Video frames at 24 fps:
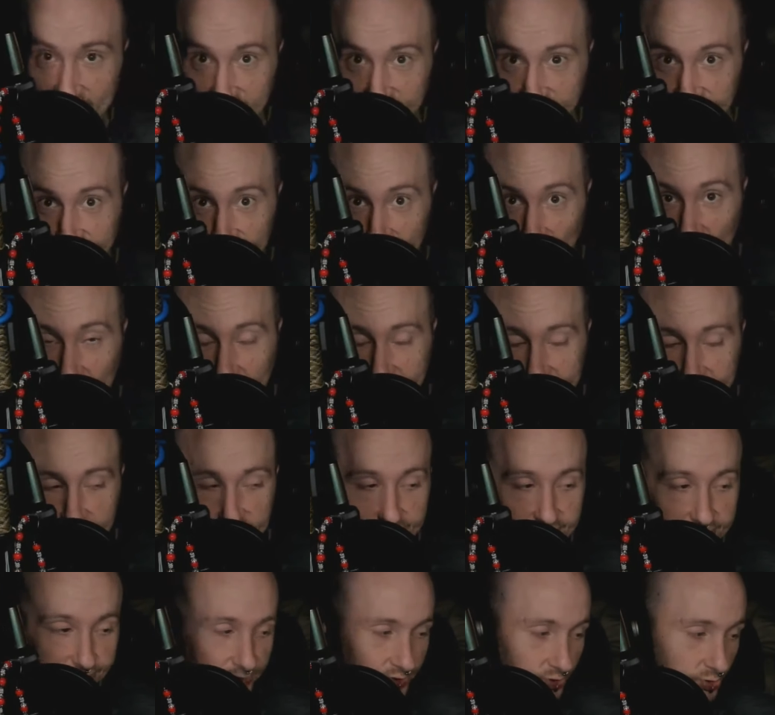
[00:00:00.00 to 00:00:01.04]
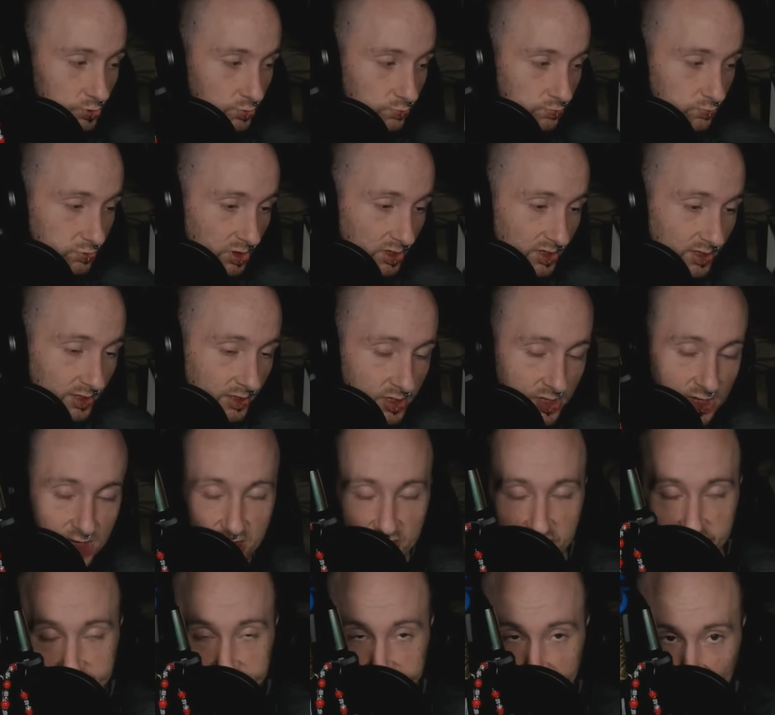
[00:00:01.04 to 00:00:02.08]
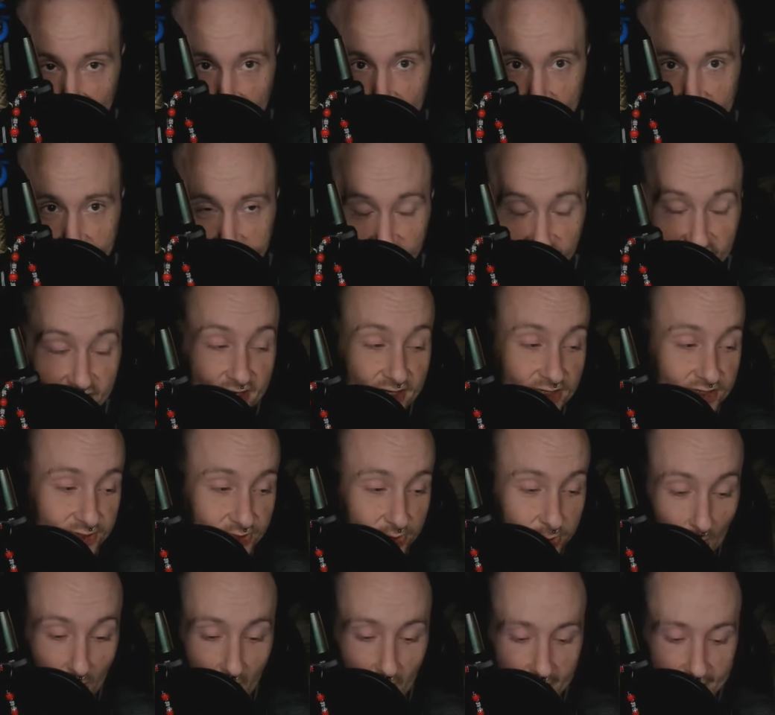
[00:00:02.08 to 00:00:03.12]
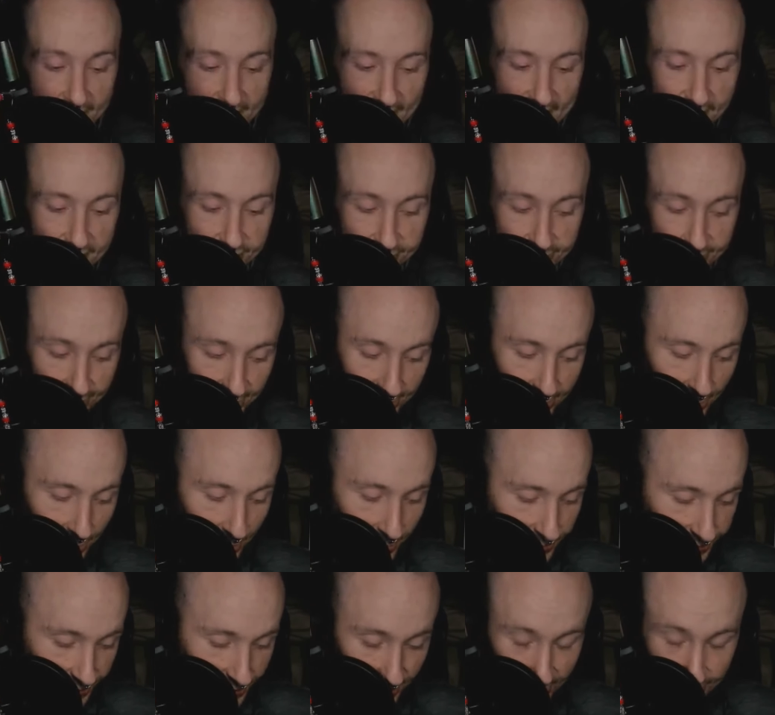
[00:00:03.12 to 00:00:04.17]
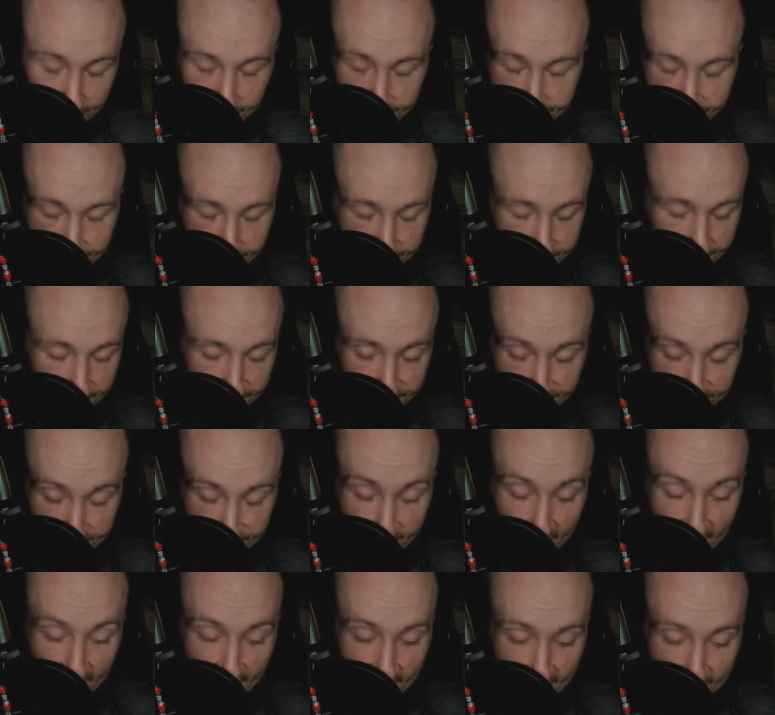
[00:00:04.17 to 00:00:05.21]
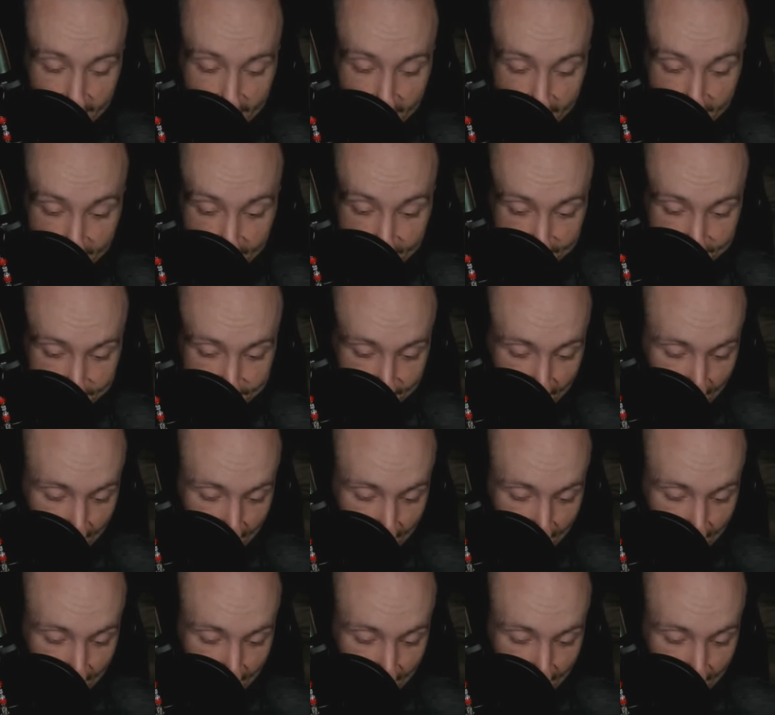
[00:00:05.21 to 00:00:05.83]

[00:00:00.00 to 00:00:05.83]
is fucking true, bruh. That is fucking true, true, true, true, true. Uh, it,